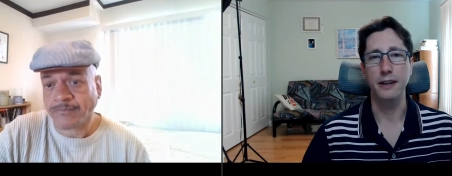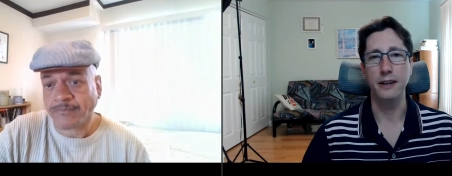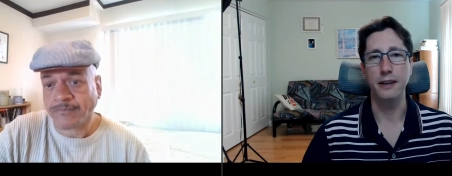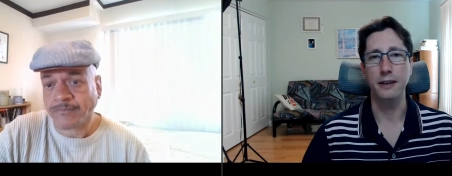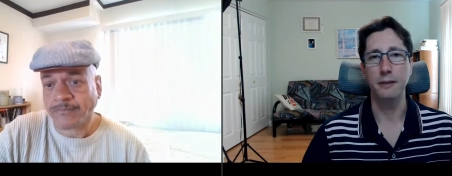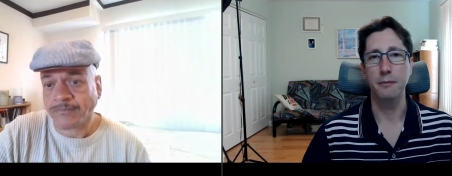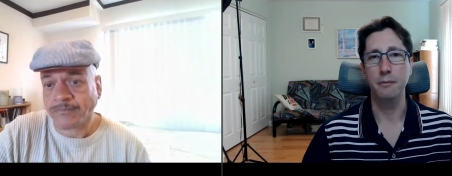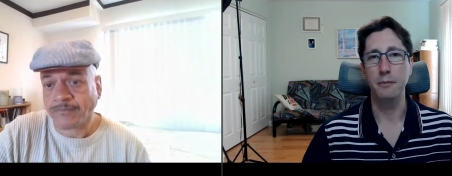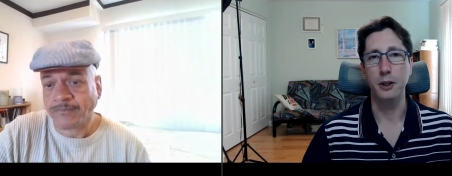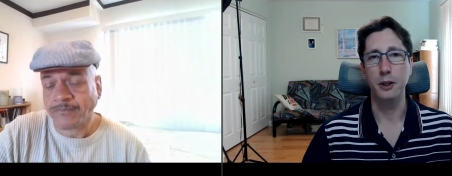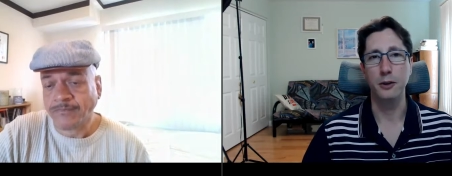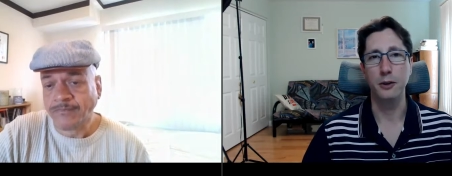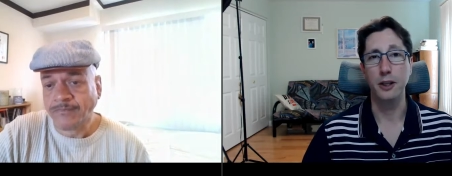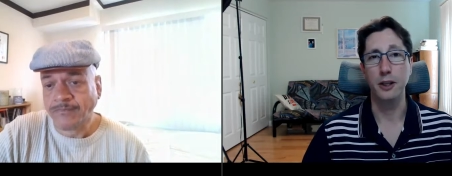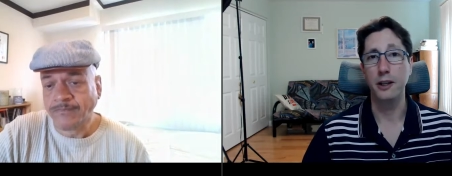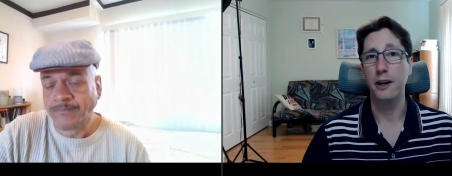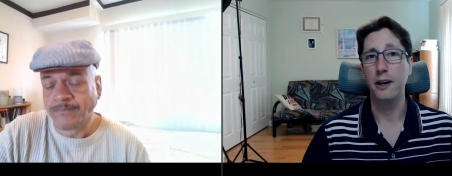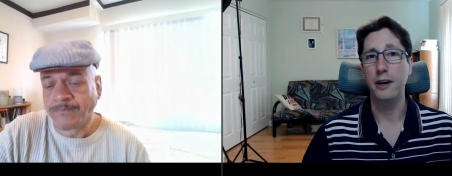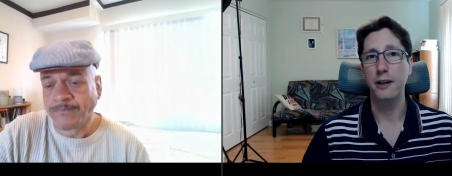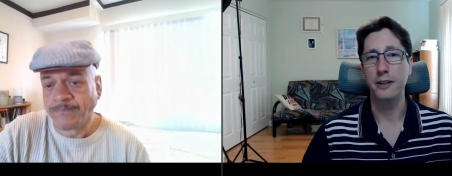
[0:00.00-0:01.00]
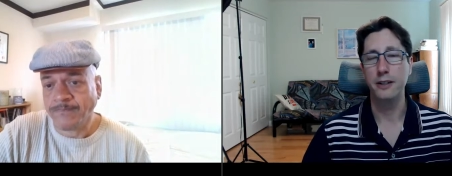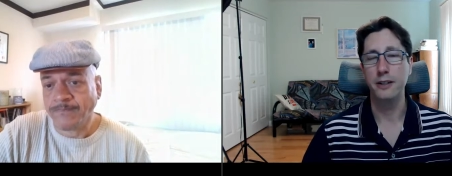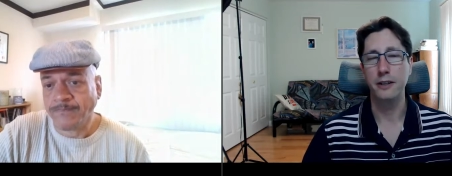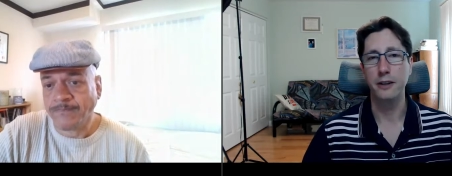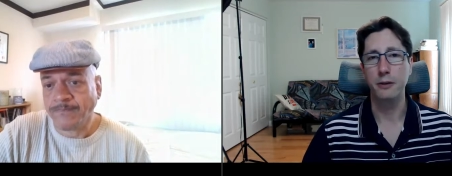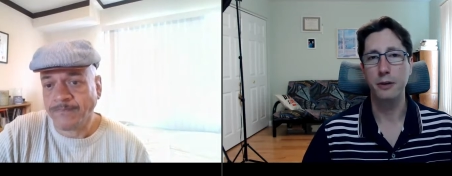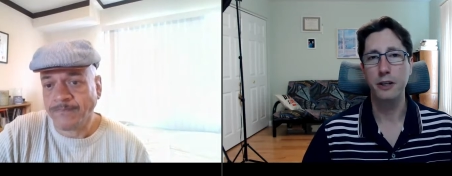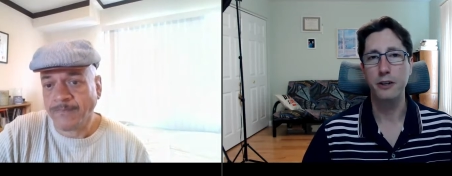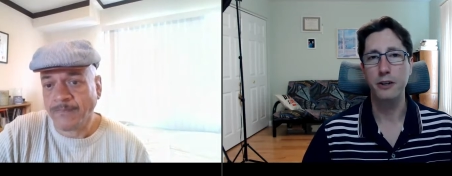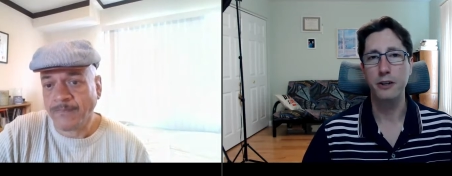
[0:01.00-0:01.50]
Speaker 1: the you know the cars
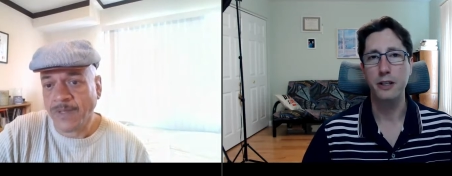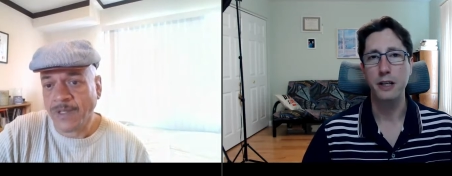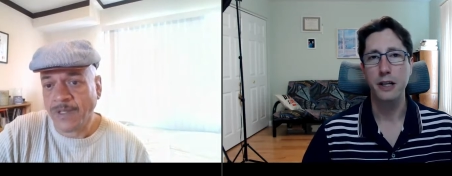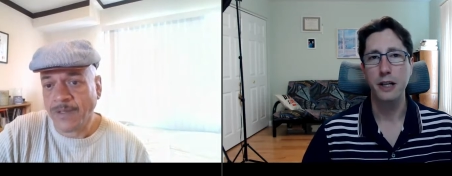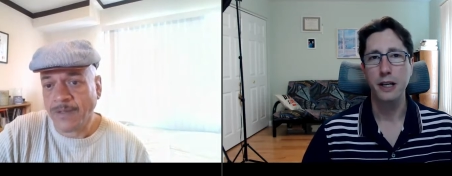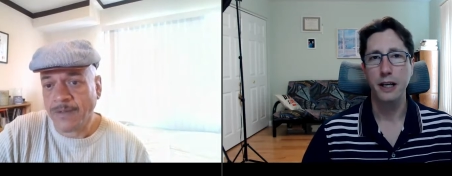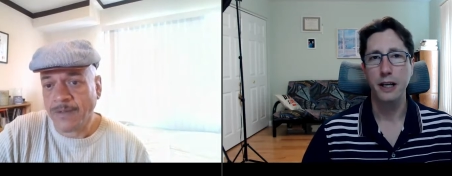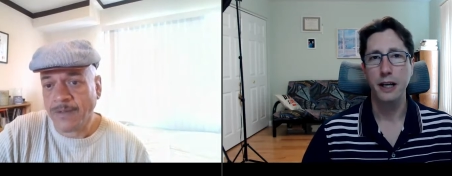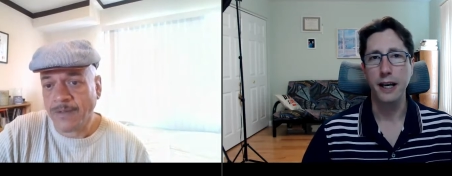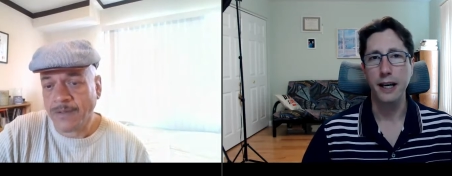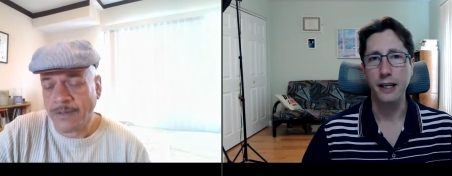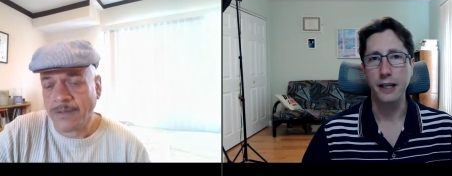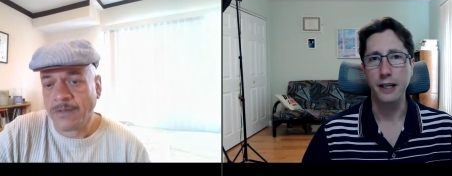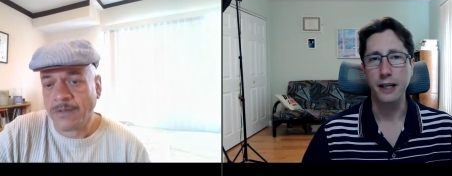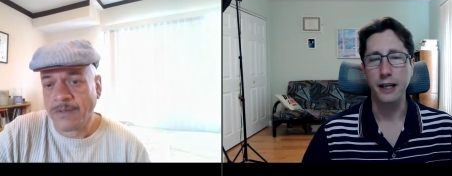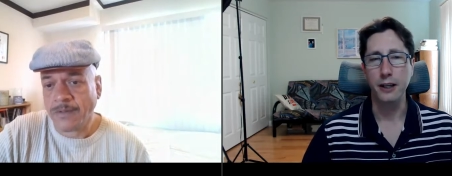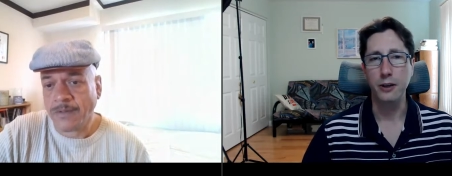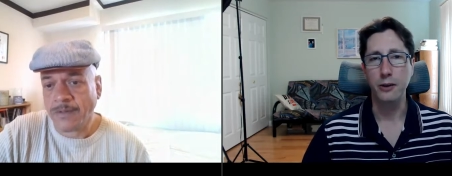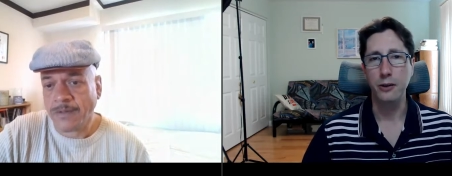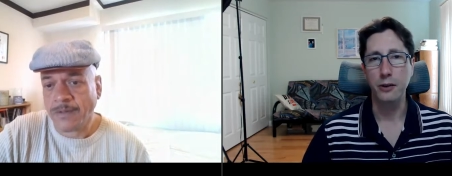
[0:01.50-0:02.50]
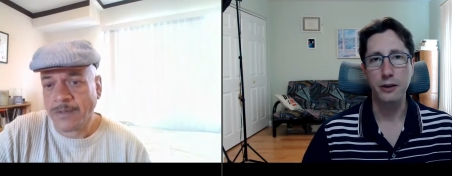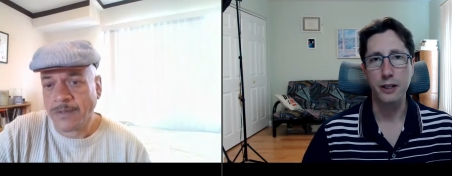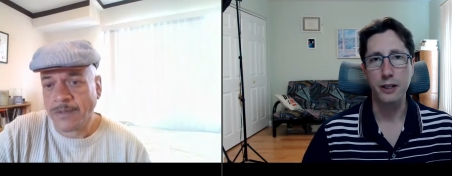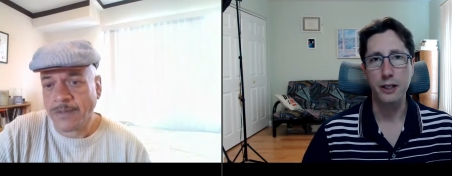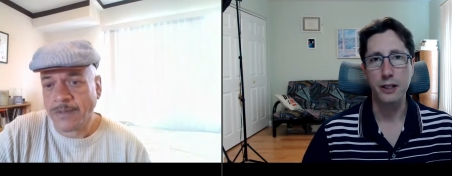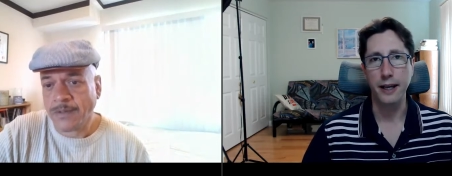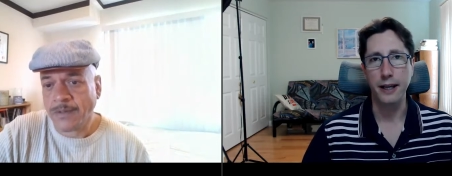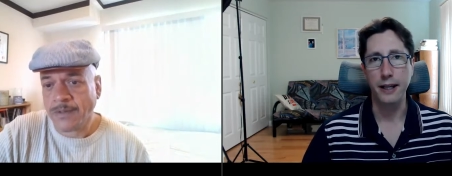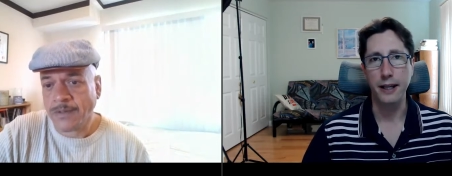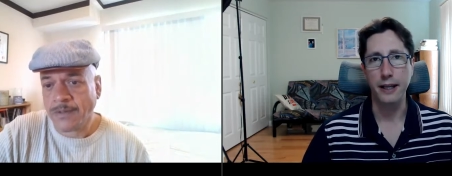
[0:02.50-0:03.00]
and the riches, and they don't
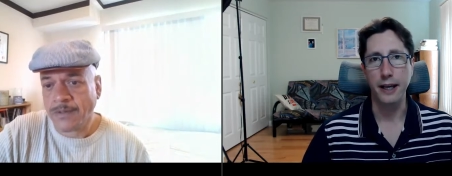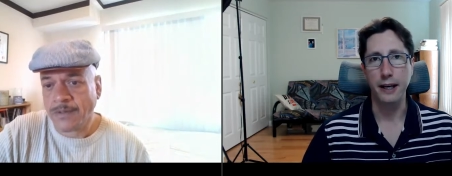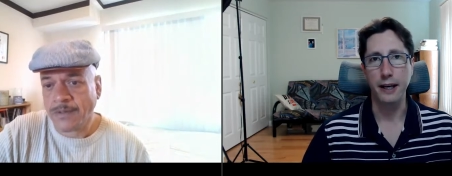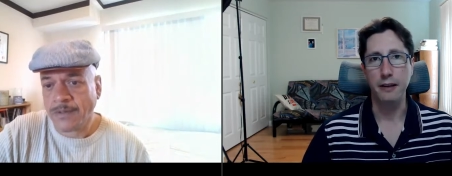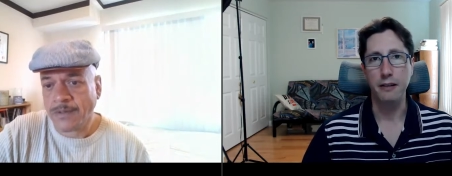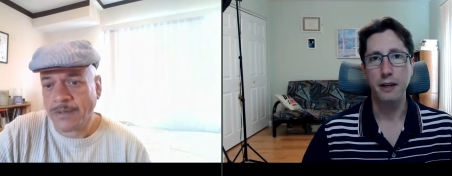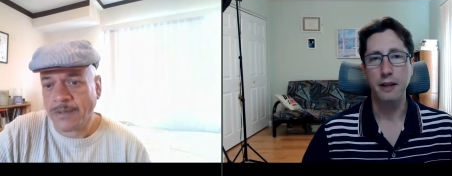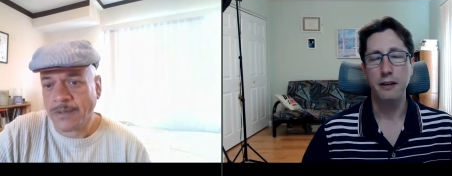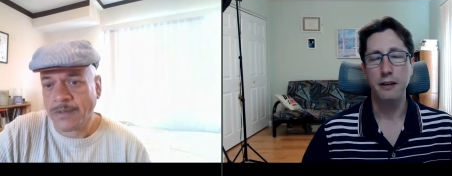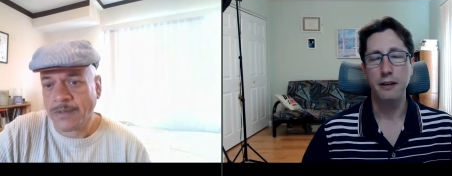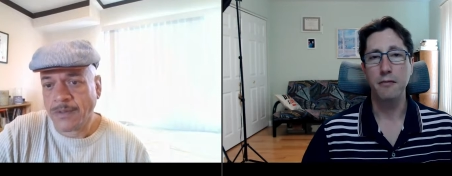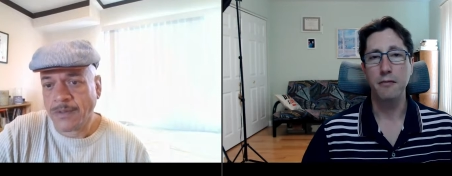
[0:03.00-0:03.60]
understand that